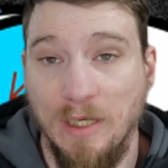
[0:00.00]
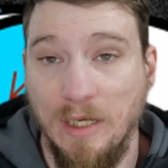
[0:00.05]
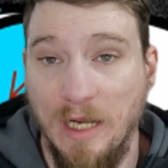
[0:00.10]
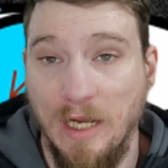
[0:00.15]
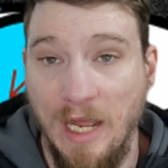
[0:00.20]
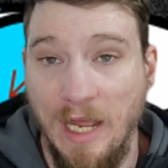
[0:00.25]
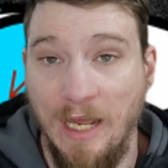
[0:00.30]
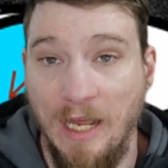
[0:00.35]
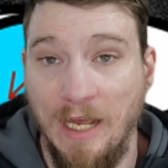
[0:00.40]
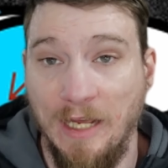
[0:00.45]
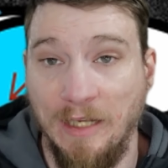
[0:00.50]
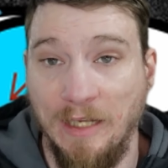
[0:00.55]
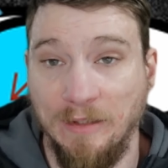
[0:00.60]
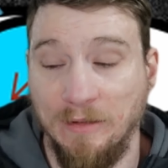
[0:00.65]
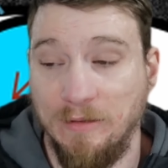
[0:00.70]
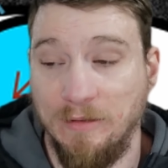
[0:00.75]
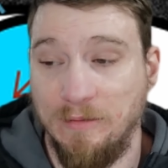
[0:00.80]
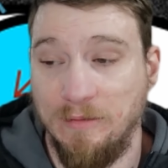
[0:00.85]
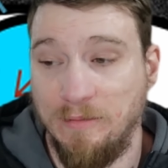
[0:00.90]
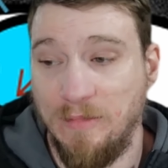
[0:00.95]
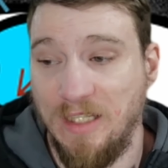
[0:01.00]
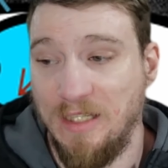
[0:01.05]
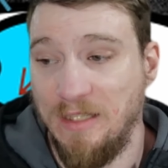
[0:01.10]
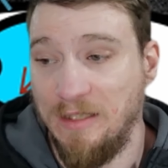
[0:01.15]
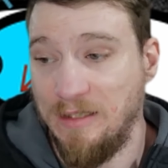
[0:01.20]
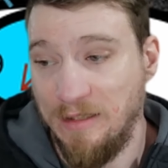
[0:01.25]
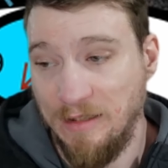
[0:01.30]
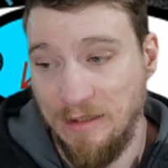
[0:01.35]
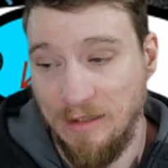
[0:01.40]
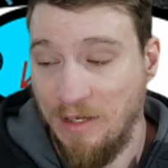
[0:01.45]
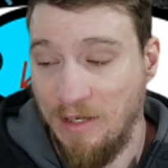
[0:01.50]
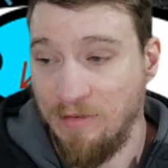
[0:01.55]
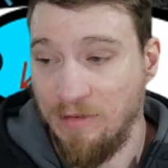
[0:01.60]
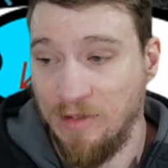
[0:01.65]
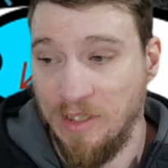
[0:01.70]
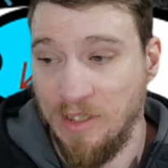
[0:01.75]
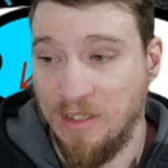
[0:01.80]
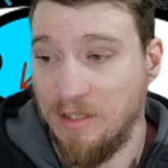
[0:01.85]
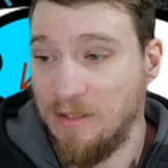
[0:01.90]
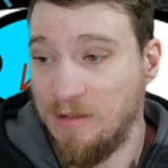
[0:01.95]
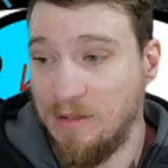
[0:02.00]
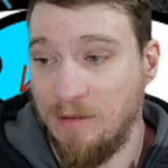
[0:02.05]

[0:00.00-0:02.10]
and they would just